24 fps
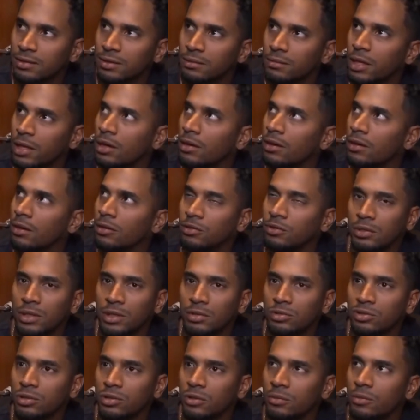So I just let him
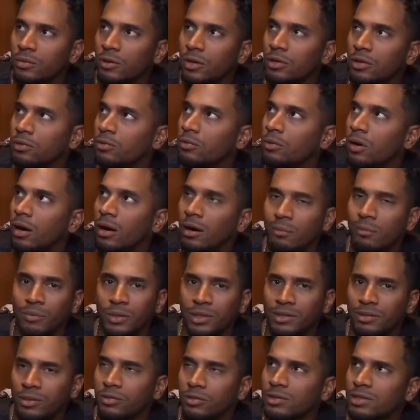out. I was like, listen, man,
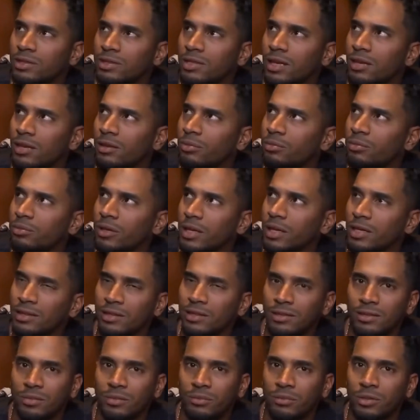you can chirp all you
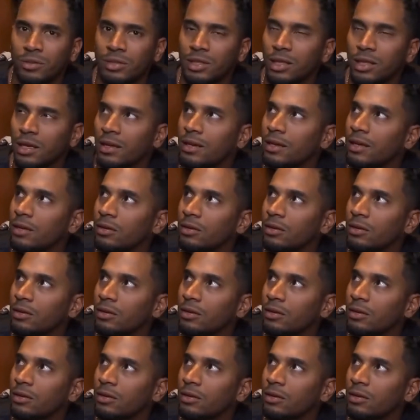want, but don't celebrate